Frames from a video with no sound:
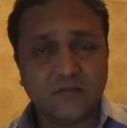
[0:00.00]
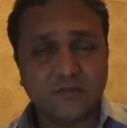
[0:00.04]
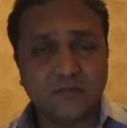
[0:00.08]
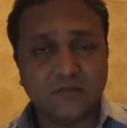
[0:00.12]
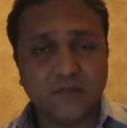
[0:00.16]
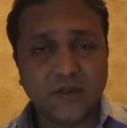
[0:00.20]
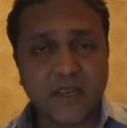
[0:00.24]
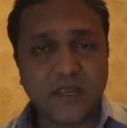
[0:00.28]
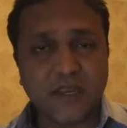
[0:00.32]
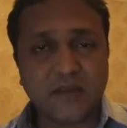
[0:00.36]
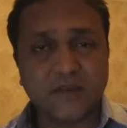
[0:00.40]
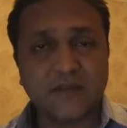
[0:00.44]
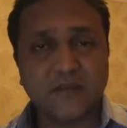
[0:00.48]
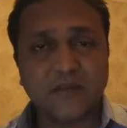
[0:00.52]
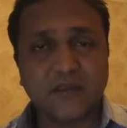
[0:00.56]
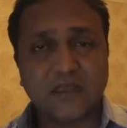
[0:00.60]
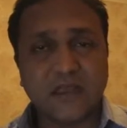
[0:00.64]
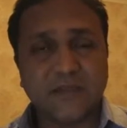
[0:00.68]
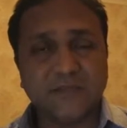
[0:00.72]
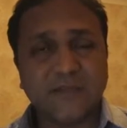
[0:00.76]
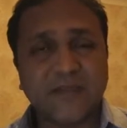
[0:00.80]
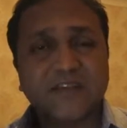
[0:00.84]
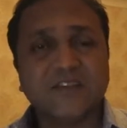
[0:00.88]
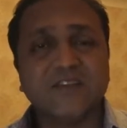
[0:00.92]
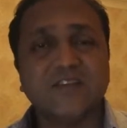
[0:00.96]
brain
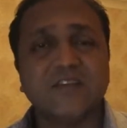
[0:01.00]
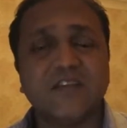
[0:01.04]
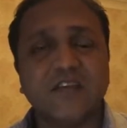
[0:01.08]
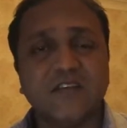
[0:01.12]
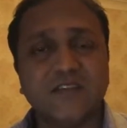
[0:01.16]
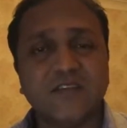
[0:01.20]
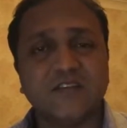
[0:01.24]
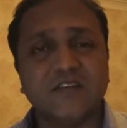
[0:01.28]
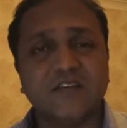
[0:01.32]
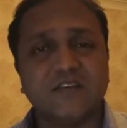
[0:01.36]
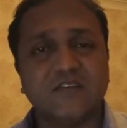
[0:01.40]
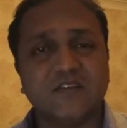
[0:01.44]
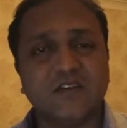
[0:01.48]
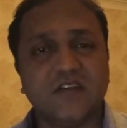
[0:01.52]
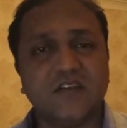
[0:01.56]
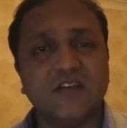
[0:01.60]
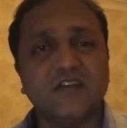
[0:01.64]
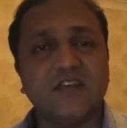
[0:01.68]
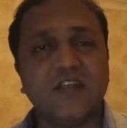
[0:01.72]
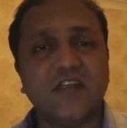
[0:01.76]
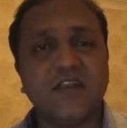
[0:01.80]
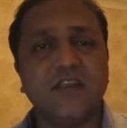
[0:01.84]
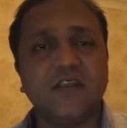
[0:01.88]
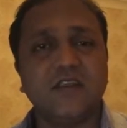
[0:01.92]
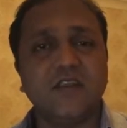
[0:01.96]
capacity that is
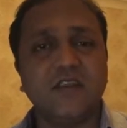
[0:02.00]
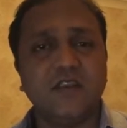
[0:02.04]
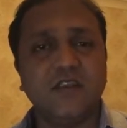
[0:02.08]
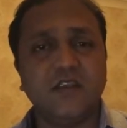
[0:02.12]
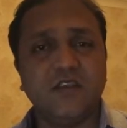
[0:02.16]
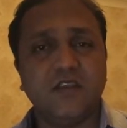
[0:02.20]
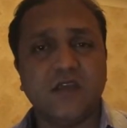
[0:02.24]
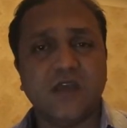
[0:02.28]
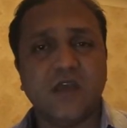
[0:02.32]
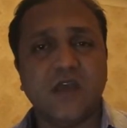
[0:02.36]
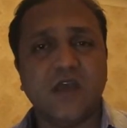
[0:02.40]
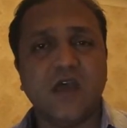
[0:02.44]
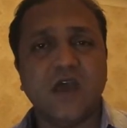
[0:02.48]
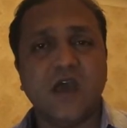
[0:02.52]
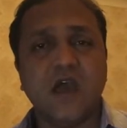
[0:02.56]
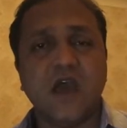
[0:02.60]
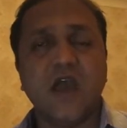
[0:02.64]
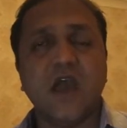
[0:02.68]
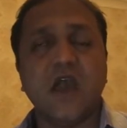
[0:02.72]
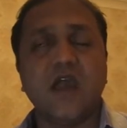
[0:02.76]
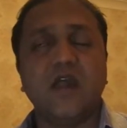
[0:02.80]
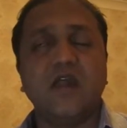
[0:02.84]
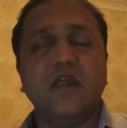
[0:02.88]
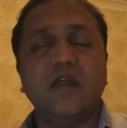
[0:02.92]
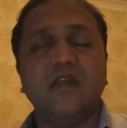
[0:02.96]
contained in
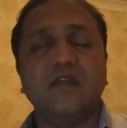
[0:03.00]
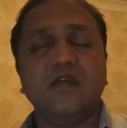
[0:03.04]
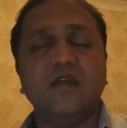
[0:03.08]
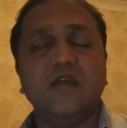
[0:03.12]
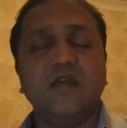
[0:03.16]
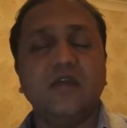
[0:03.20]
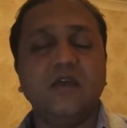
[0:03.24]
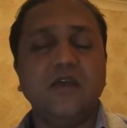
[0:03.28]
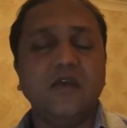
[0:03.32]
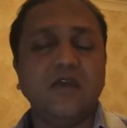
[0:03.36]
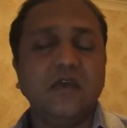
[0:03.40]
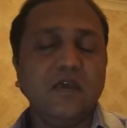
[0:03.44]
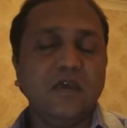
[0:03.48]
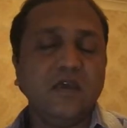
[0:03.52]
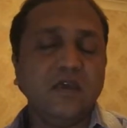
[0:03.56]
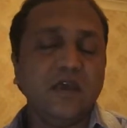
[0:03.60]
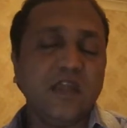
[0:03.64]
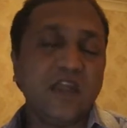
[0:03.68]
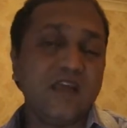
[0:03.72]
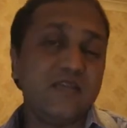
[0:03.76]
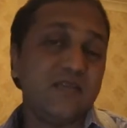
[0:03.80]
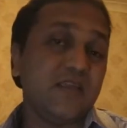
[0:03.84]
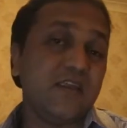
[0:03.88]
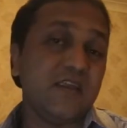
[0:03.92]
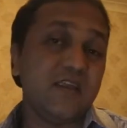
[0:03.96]

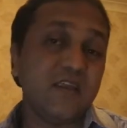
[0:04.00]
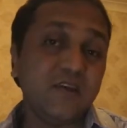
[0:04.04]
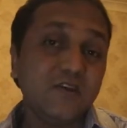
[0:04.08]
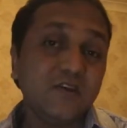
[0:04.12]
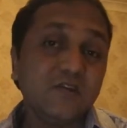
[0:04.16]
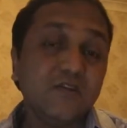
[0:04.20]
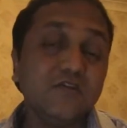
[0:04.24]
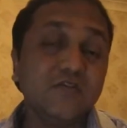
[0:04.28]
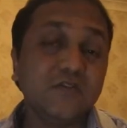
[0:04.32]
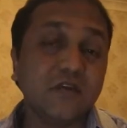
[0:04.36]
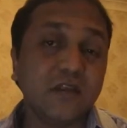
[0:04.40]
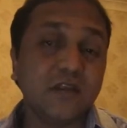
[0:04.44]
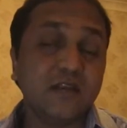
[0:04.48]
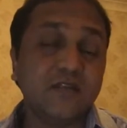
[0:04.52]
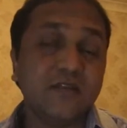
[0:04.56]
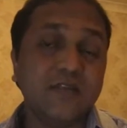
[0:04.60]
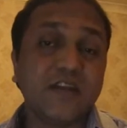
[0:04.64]
an individual